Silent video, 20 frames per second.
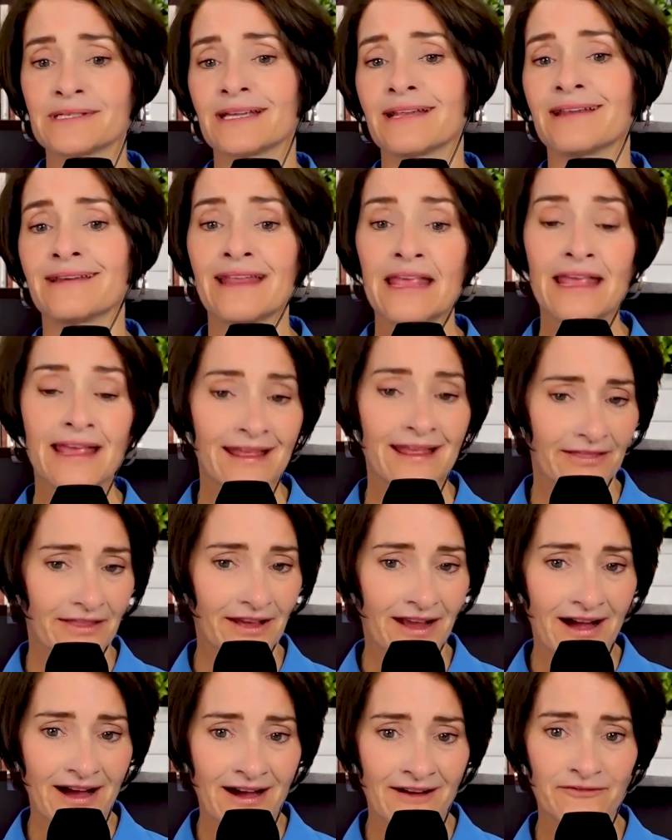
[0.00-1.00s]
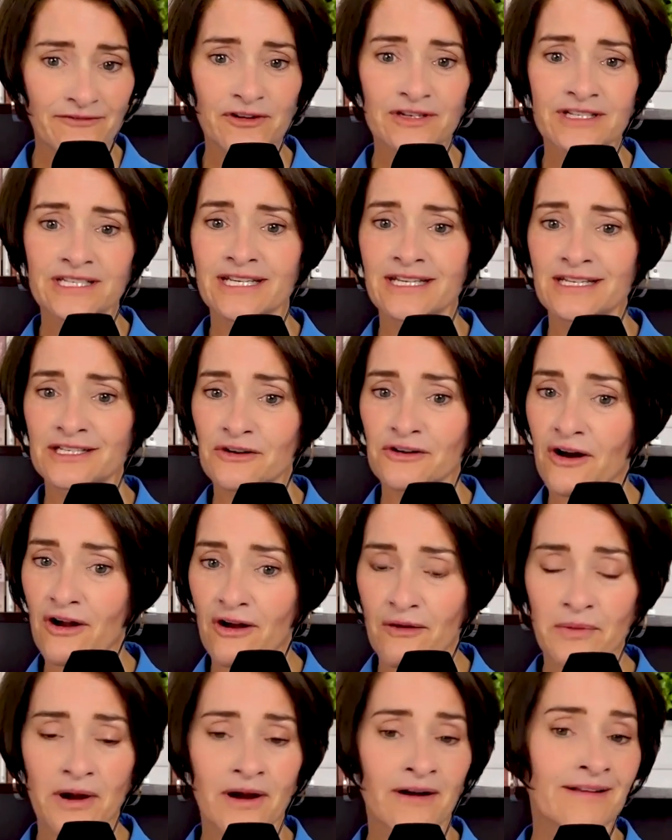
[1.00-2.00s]
And the conferences are
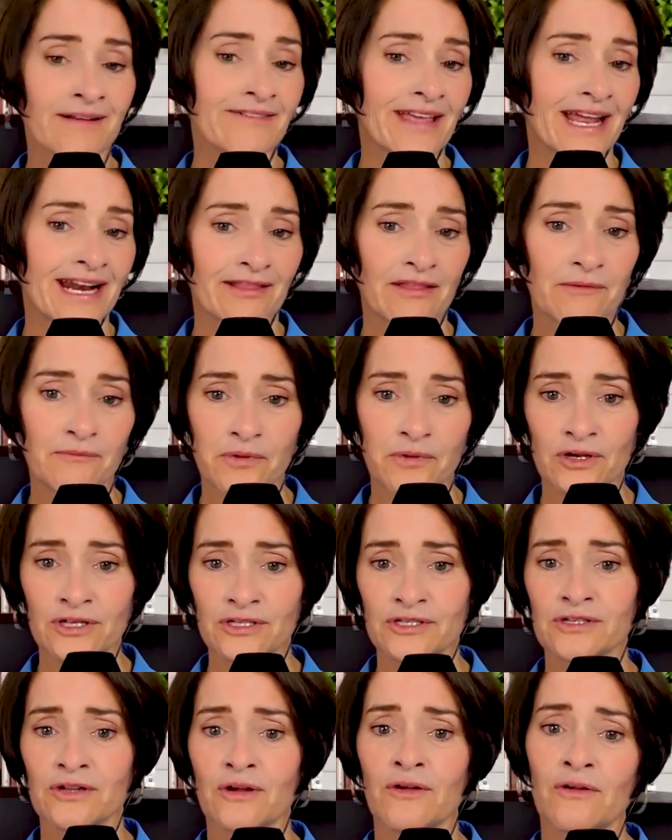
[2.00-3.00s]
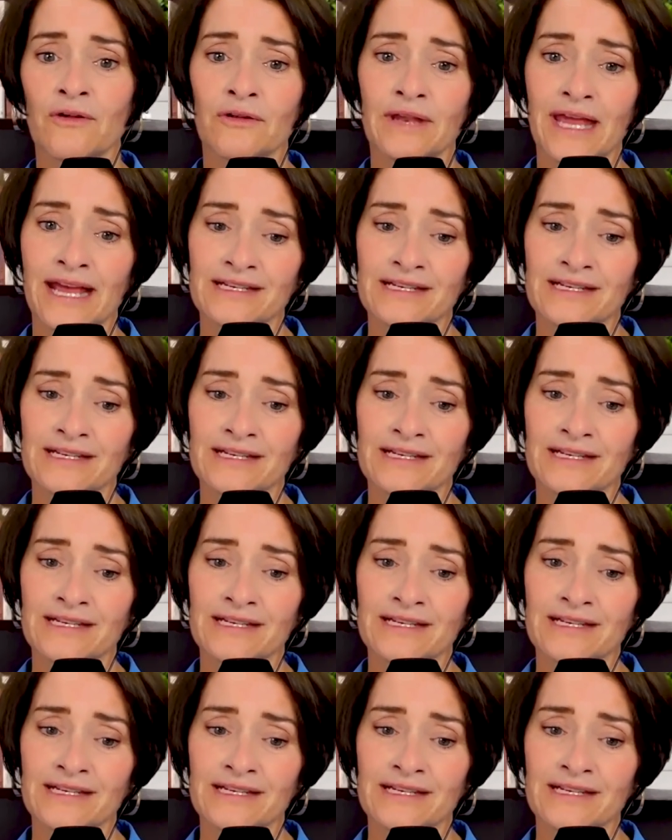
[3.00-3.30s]
all part of getting the book sold,